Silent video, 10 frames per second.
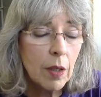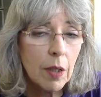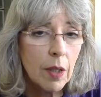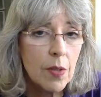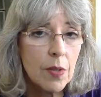
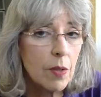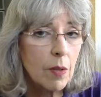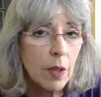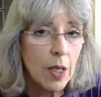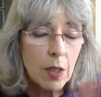because
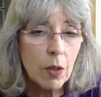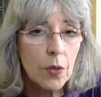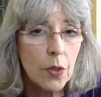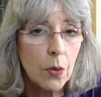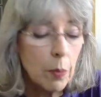that's a long
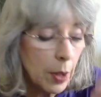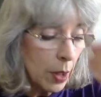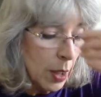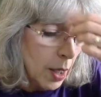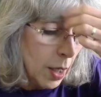story, but
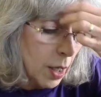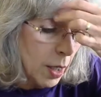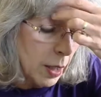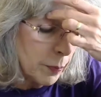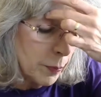
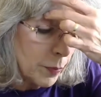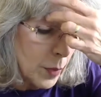um,